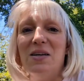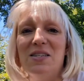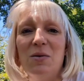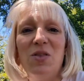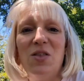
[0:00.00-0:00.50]

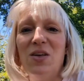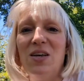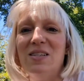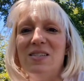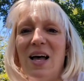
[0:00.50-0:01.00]
some of the
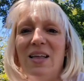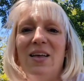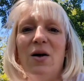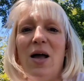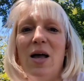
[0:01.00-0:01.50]
things
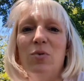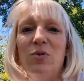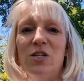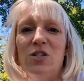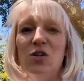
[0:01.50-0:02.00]
that they're
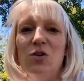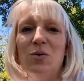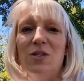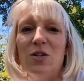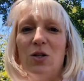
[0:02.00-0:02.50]
able to
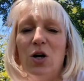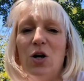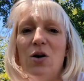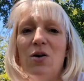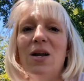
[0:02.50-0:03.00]
do and to
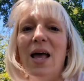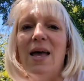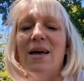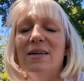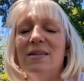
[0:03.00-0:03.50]
learn,
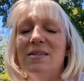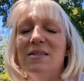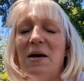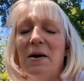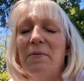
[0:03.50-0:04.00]

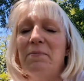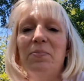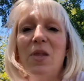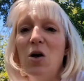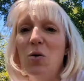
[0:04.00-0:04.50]
and
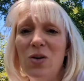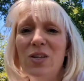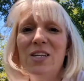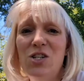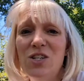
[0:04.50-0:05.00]

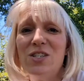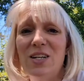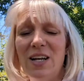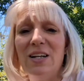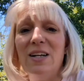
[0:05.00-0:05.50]
really
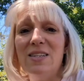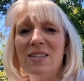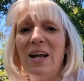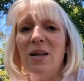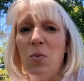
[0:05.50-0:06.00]
just an
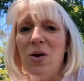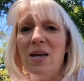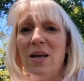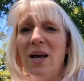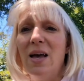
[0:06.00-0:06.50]
exciting
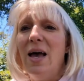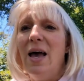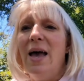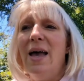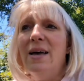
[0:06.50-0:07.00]
week.
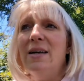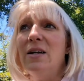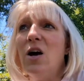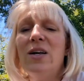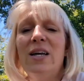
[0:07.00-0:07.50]

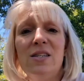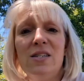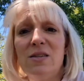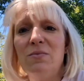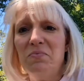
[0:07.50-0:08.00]
And our
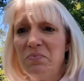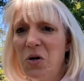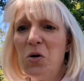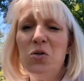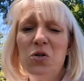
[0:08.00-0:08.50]
kids
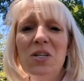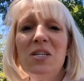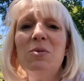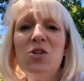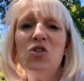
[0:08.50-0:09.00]
who do
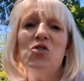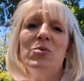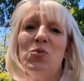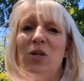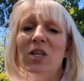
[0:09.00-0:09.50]
these mission
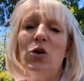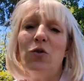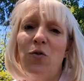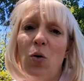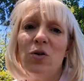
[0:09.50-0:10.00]
trips really
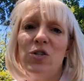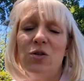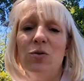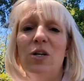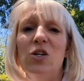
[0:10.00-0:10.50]
look forward
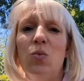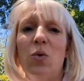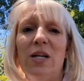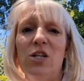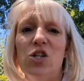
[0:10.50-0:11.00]
to each
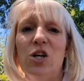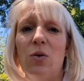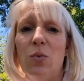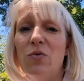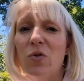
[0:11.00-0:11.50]
one each
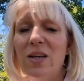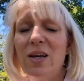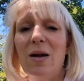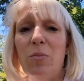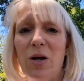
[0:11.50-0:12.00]
year. And we've really
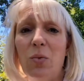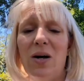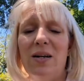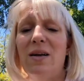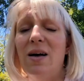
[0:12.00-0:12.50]
got a big
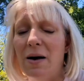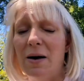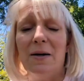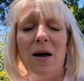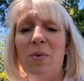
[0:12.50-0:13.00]
one
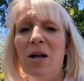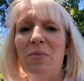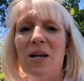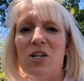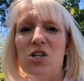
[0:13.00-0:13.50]
coming
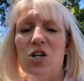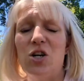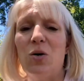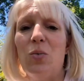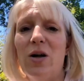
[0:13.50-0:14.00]
up next
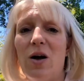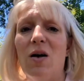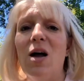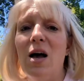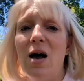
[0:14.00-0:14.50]
year. We are